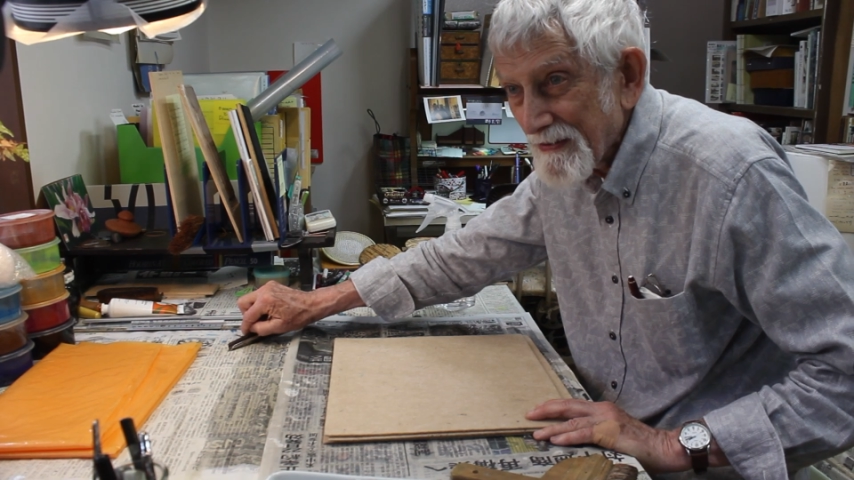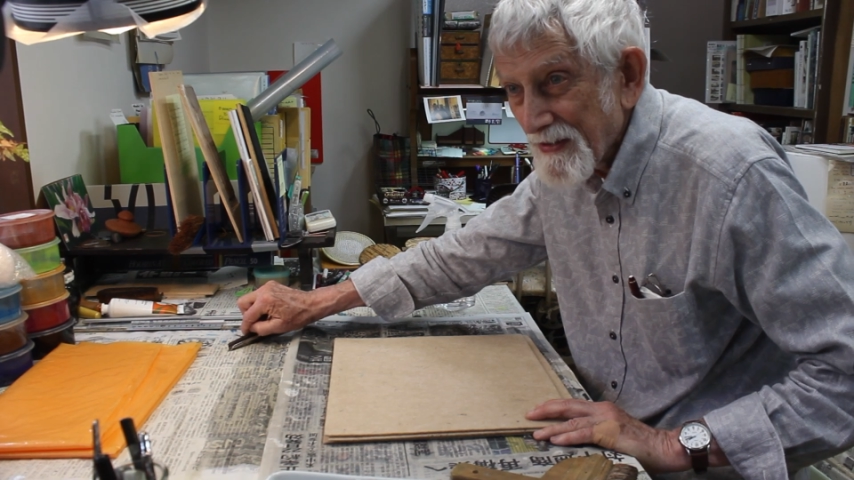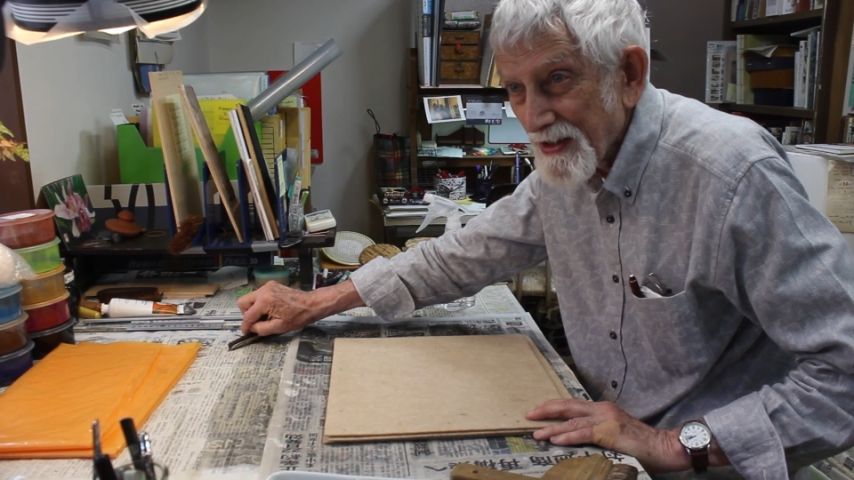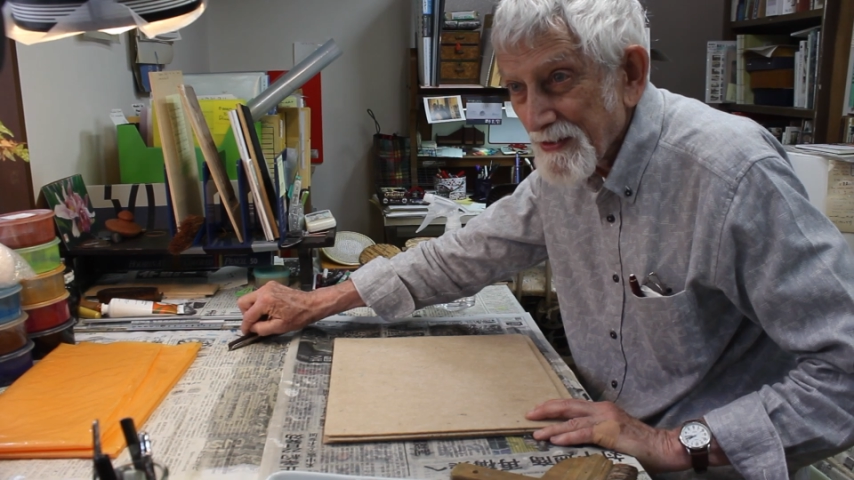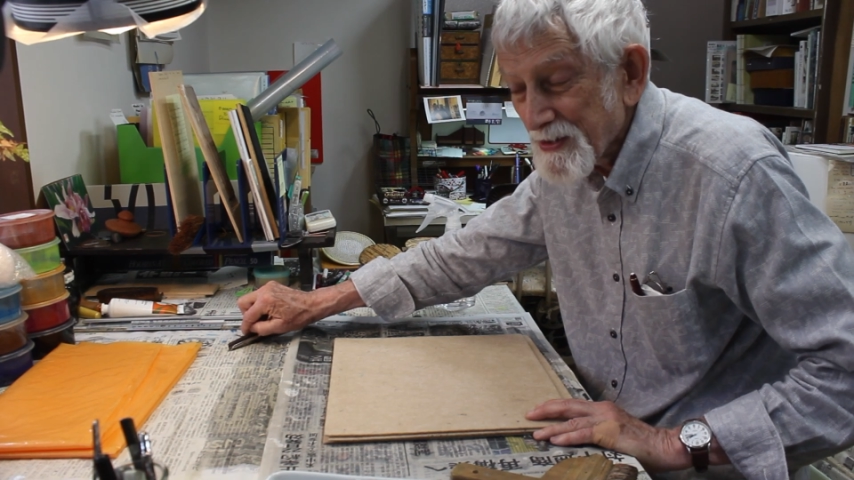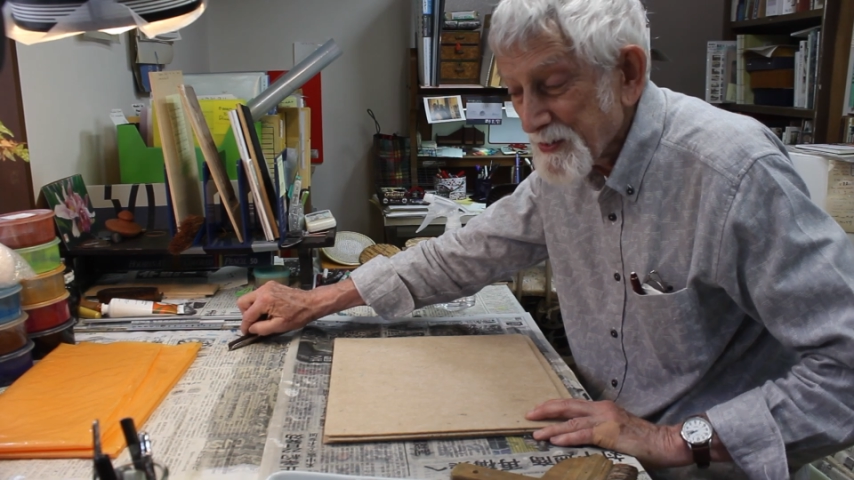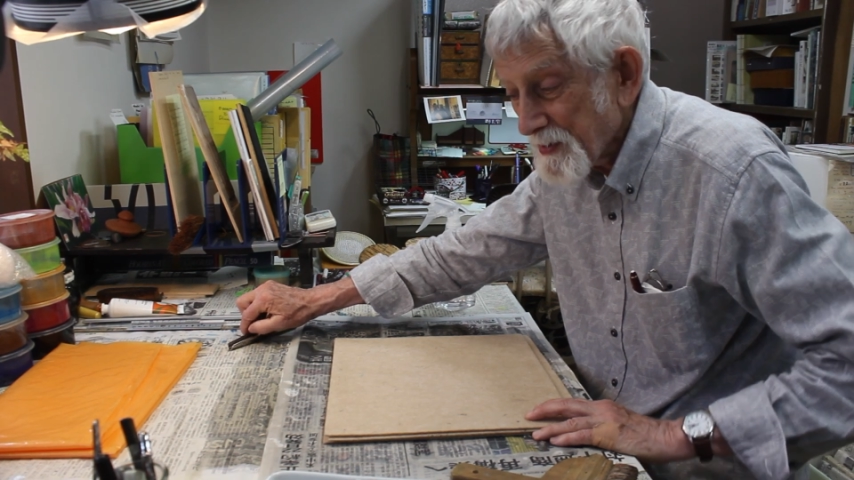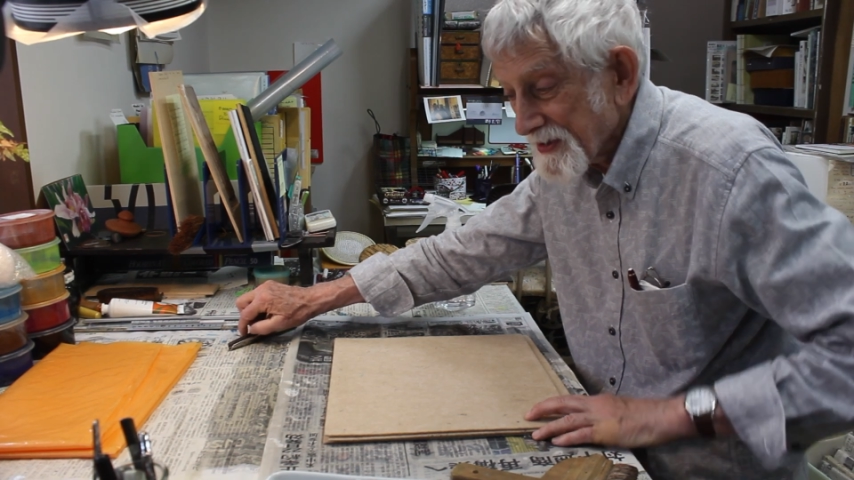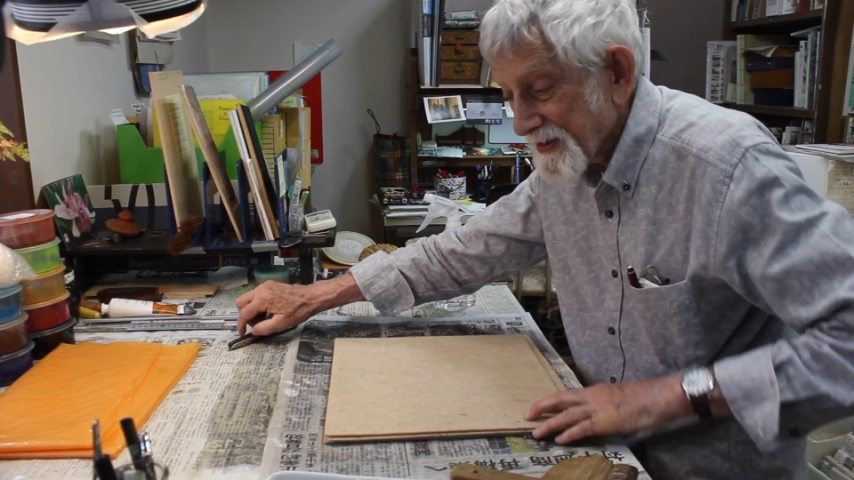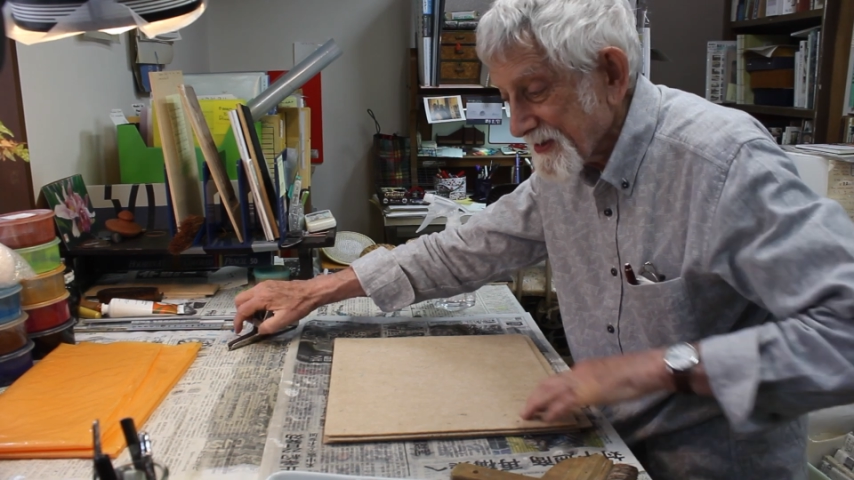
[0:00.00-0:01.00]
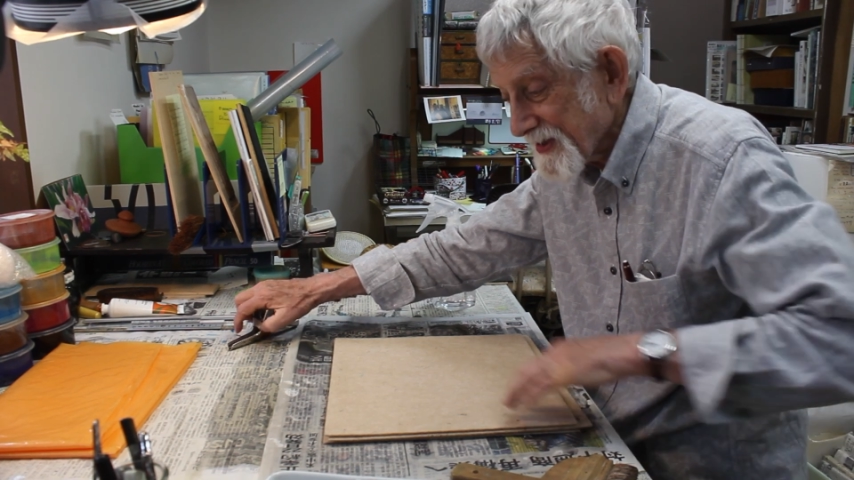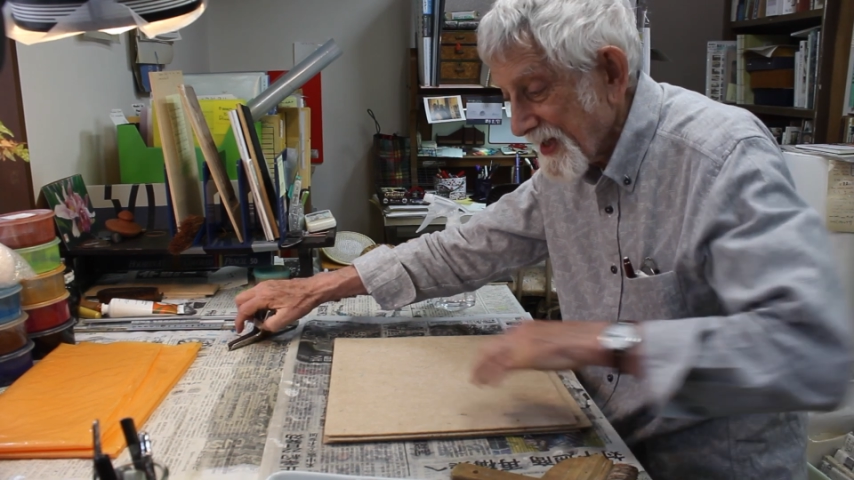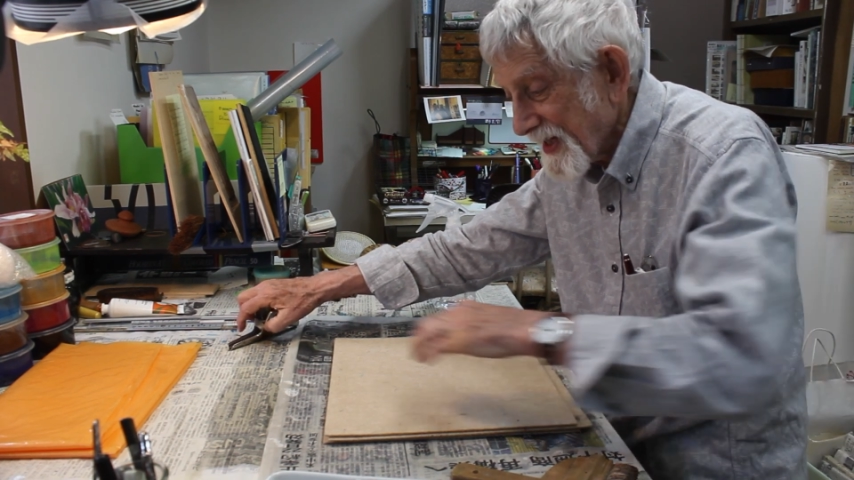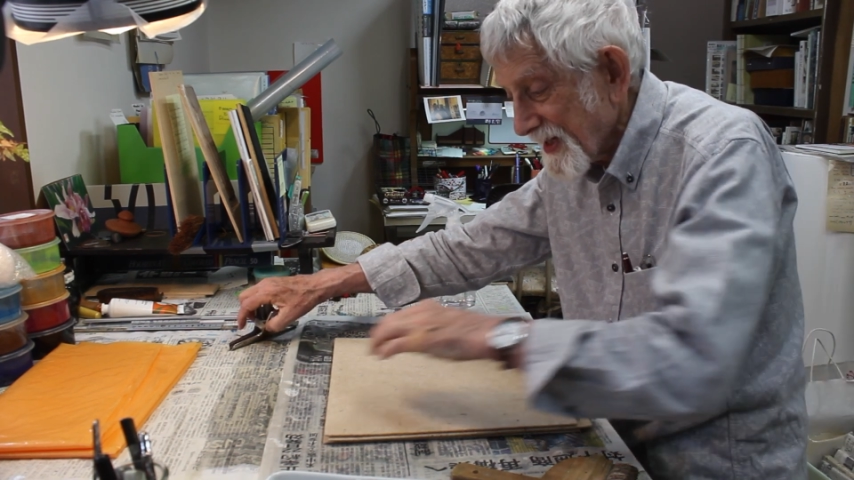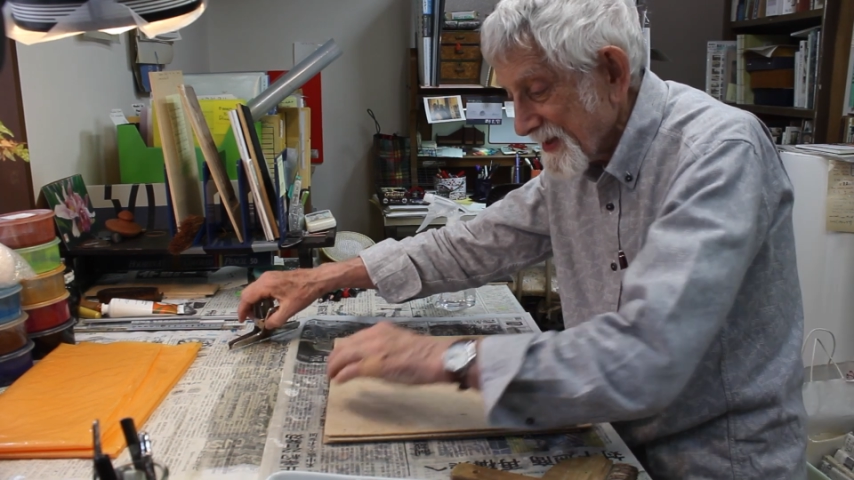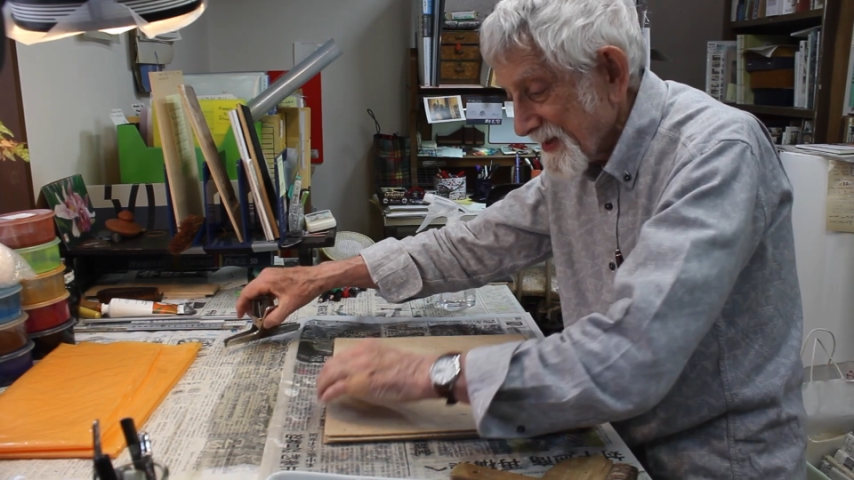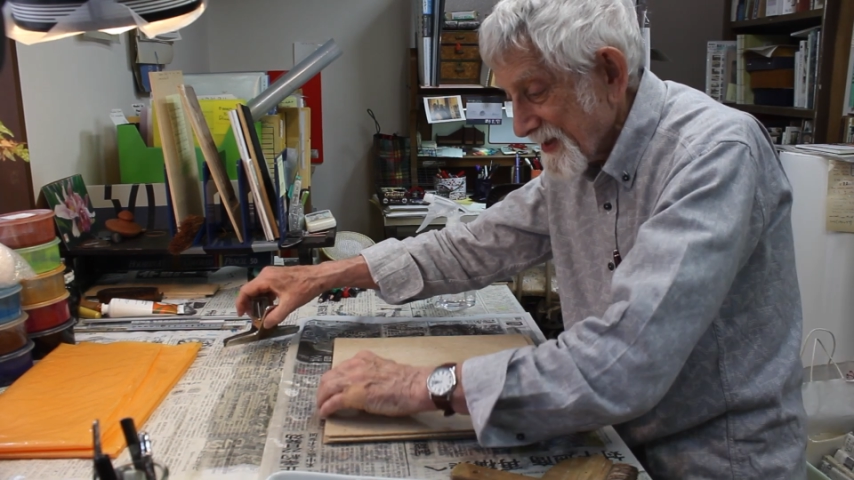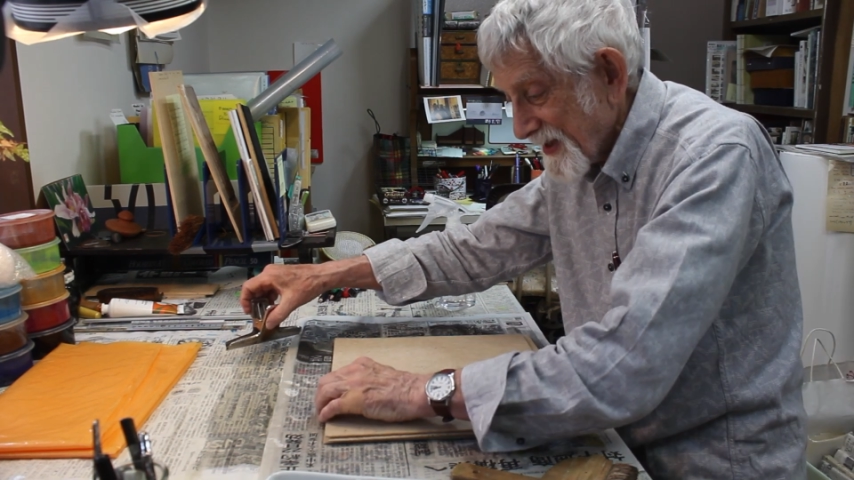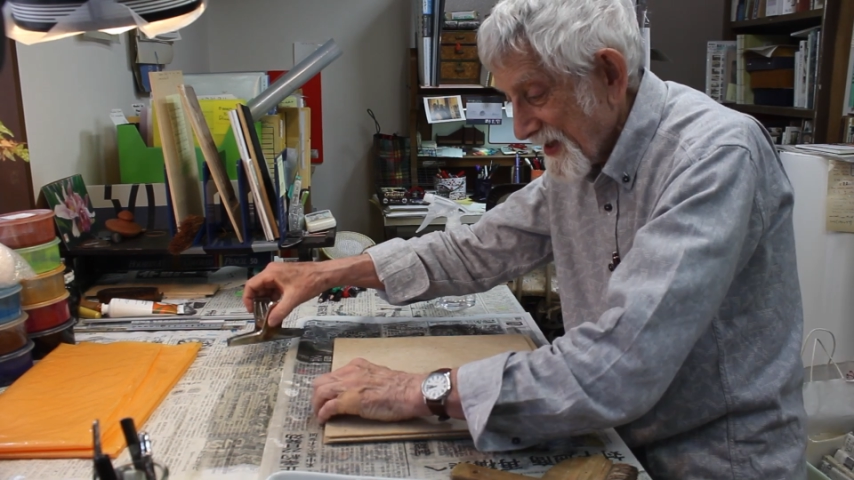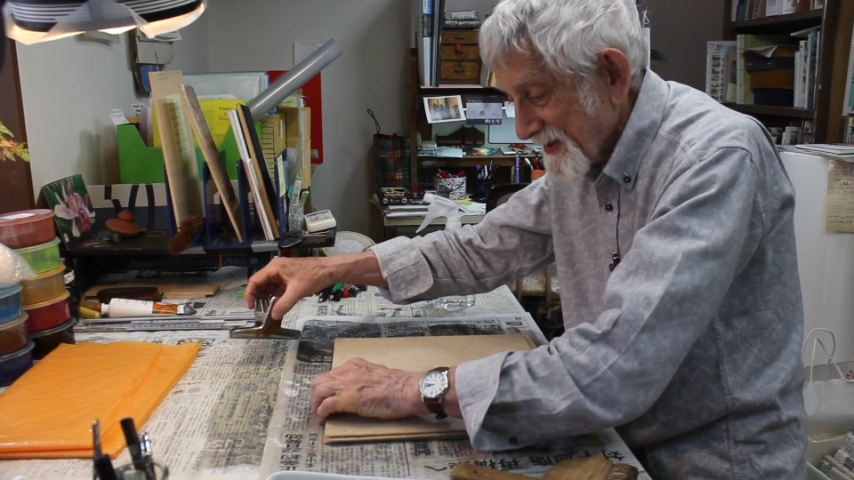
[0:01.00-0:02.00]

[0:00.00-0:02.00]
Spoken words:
They are respected as high